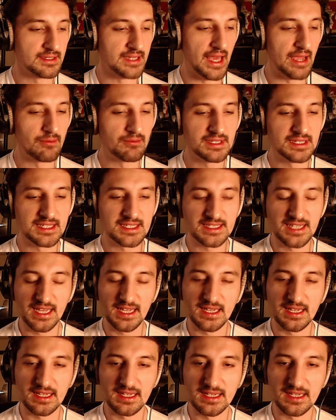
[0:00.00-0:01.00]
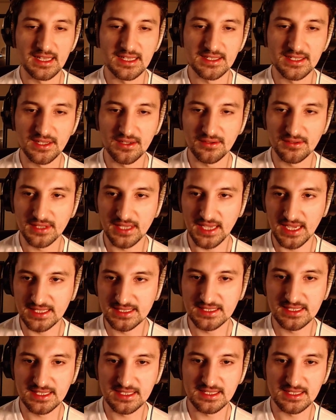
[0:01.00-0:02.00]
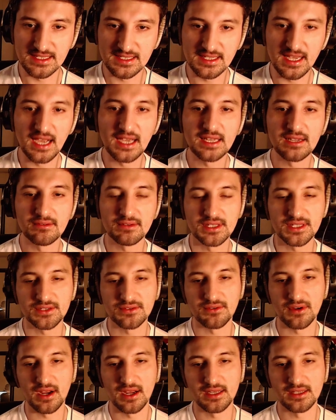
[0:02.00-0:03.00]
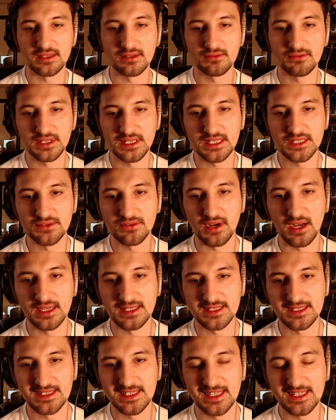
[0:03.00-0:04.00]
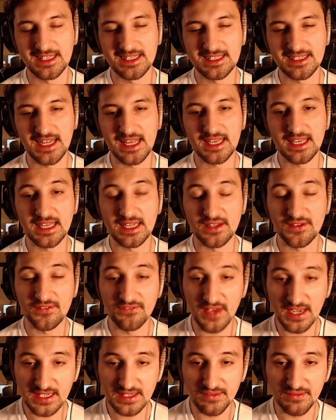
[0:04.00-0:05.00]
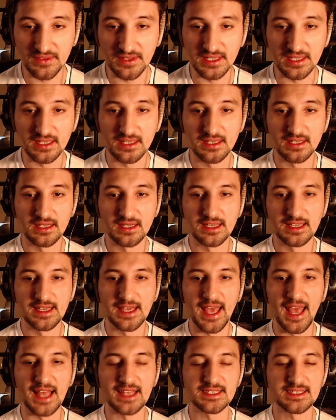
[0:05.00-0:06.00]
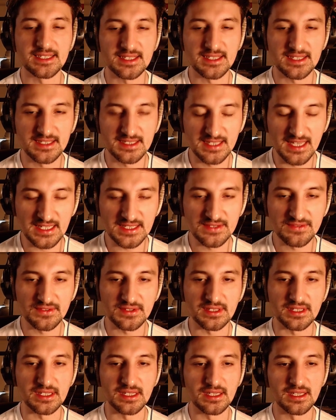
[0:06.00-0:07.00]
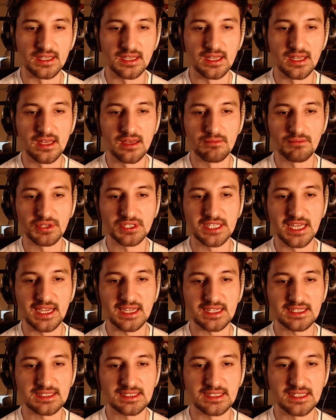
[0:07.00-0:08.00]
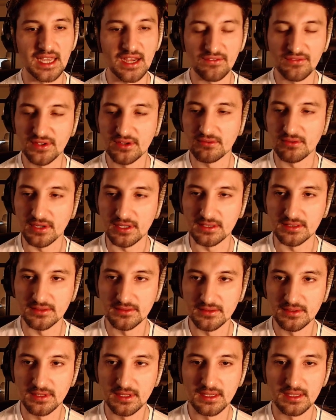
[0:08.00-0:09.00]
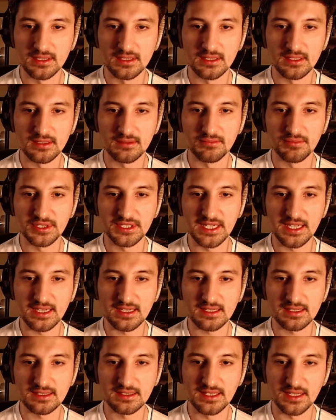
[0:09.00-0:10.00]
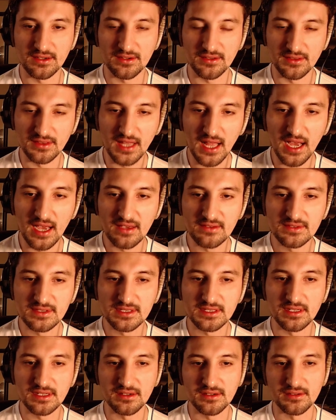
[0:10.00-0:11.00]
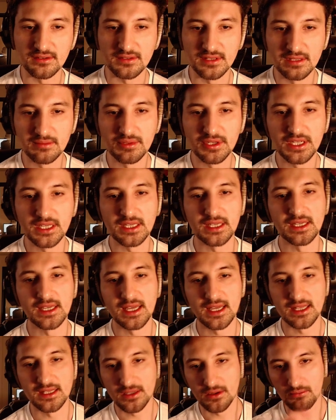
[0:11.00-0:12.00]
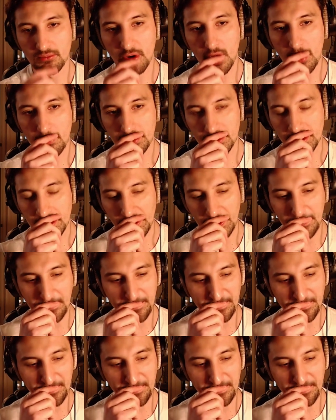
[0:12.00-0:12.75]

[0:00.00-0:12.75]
And when the state is the only entity in society with these rights, then the state can effectively and successfully protect everyone, protect their lives, their liberty, and their property.